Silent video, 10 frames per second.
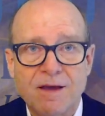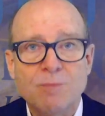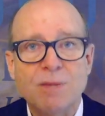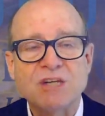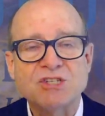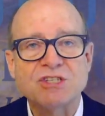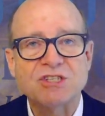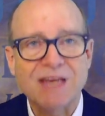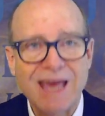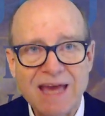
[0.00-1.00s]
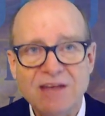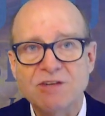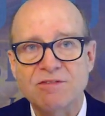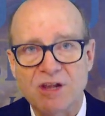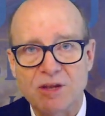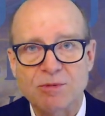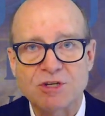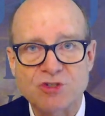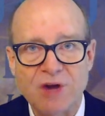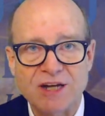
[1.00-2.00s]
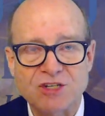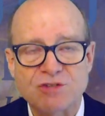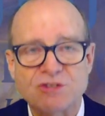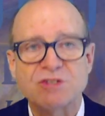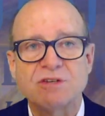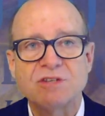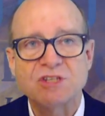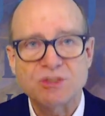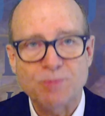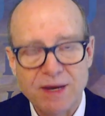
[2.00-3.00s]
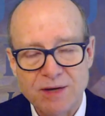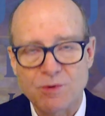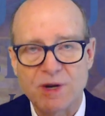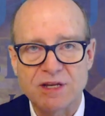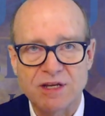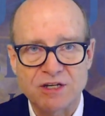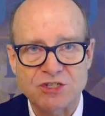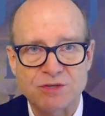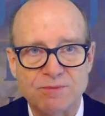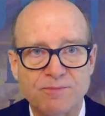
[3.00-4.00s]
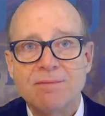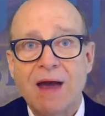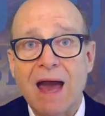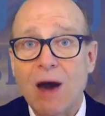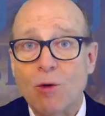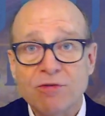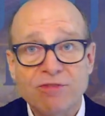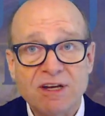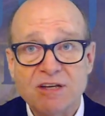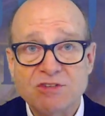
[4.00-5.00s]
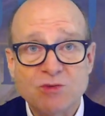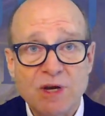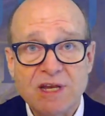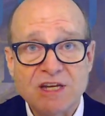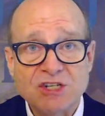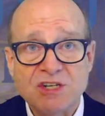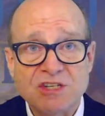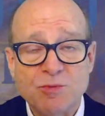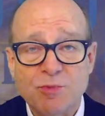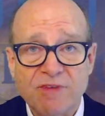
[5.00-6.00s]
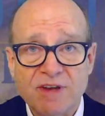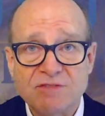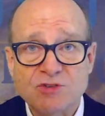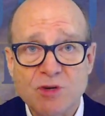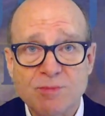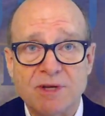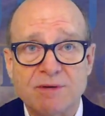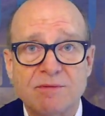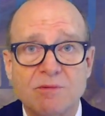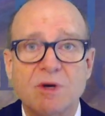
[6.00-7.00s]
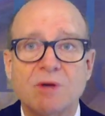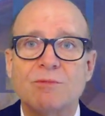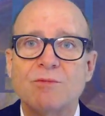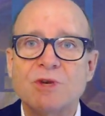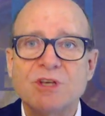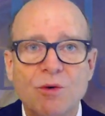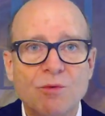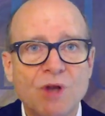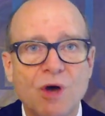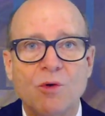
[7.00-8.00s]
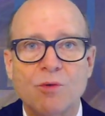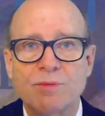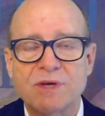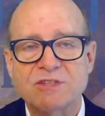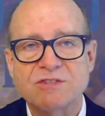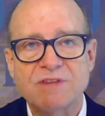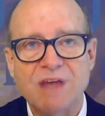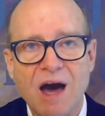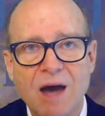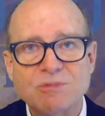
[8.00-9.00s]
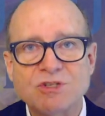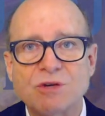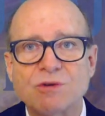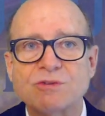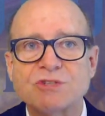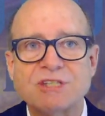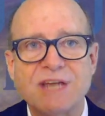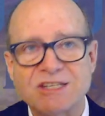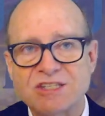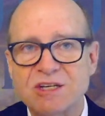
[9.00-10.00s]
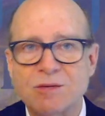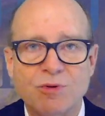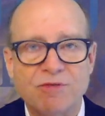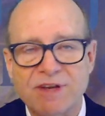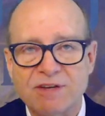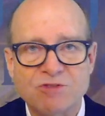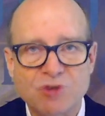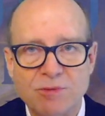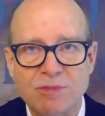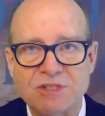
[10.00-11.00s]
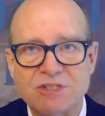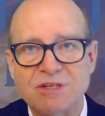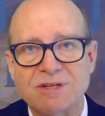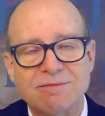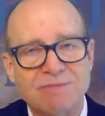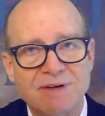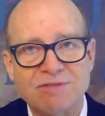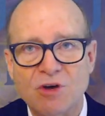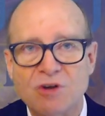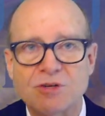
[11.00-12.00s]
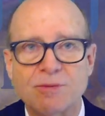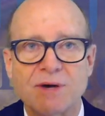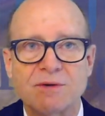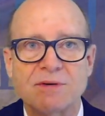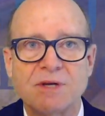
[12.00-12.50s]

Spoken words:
Patients can develop contractures despite radiation. How effective is radiation as a preventive treatment? Well, we don't know because of the obstacles testing preventive treatments that I've talked about.